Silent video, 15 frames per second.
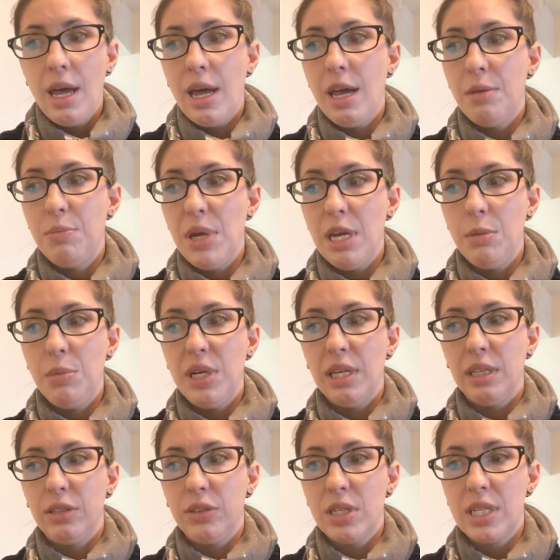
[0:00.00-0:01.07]
it made me a
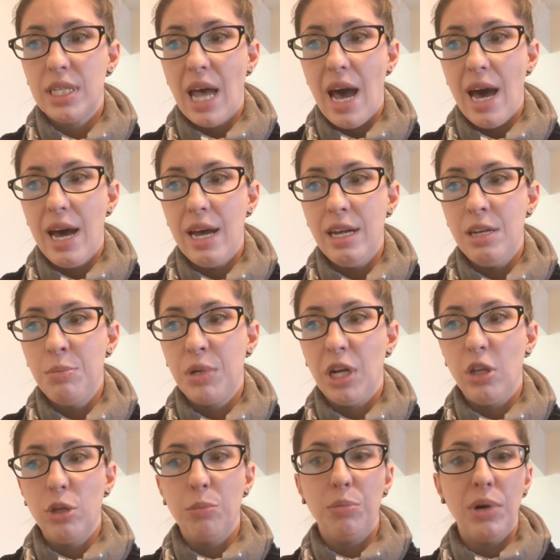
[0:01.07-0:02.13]
little sad, but
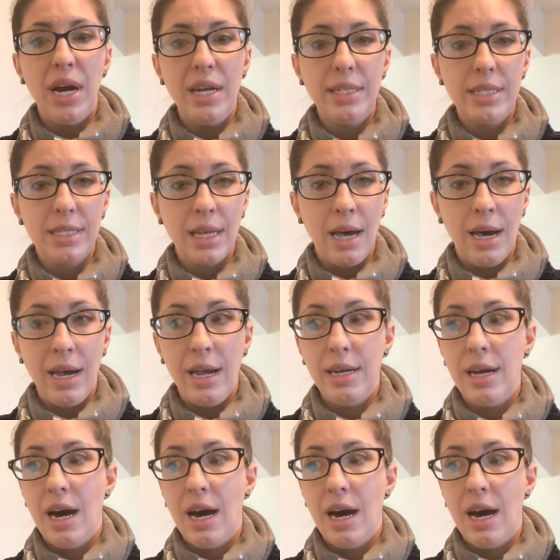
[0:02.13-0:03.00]
on the bright side,